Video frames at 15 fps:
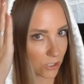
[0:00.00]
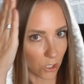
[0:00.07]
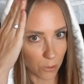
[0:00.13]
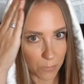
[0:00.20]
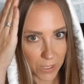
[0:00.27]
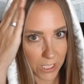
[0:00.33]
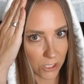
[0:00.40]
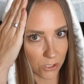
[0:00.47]

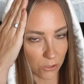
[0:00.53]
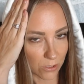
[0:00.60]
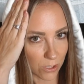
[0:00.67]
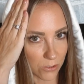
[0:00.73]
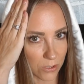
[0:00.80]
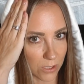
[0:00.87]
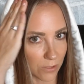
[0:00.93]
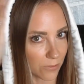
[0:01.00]
Don't pin it too
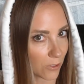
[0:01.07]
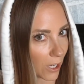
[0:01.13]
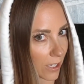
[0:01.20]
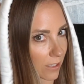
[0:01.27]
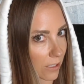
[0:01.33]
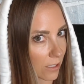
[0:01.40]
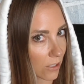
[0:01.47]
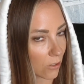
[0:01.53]
close to the
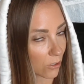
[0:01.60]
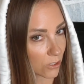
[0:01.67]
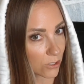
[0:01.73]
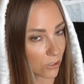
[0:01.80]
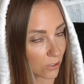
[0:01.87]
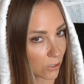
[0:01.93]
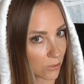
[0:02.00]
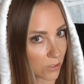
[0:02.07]
front or
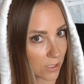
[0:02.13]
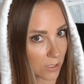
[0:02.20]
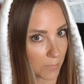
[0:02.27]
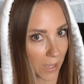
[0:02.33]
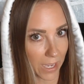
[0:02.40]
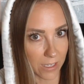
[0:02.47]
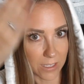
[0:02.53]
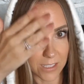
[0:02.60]
too close to the
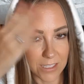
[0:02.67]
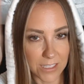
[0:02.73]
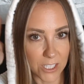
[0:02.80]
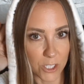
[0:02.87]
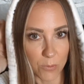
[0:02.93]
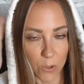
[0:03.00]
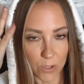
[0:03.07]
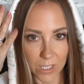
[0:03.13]
back, because then
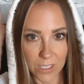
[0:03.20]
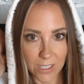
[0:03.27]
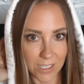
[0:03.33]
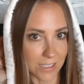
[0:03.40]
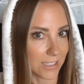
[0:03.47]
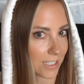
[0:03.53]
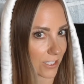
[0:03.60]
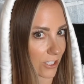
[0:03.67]
you won't get
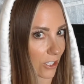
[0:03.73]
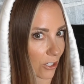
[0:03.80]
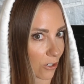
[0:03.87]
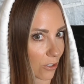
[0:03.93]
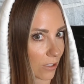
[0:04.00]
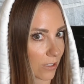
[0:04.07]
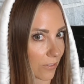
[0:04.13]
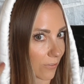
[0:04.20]
consistent
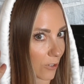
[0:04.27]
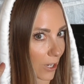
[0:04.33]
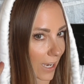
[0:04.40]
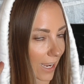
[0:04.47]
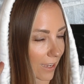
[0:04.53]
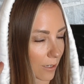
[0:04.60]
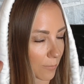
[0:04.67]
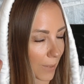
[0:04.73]
curl in the front
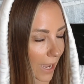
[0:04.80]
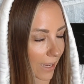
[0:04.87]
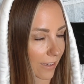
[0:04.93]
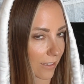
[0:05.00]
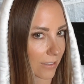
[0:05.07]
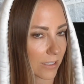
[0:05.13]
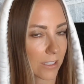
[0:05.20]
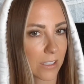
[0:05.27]
and back.
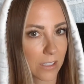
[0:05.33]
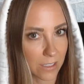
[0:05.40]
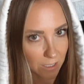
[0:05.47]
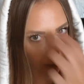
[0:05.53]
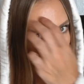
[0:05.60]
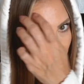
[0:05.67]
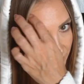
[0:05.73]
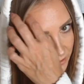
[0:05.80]

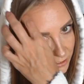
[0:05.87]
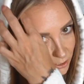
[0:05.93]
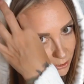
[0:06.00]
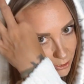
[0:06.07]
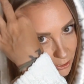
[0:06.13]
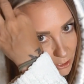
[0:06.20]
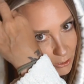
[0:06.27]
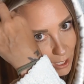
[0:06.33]
All right, so
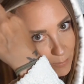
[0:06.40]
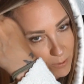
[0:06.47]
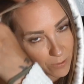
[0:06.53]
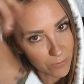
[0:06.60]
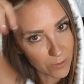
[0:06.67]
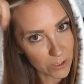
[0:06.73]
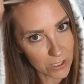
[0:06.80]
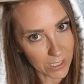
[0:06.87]
you're gonna grab your
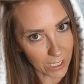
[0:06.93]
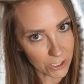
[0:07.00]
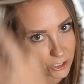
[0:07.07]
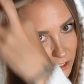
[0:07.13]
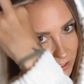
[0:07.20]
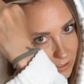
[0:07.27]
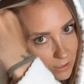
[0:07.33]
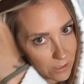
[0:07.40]
first section.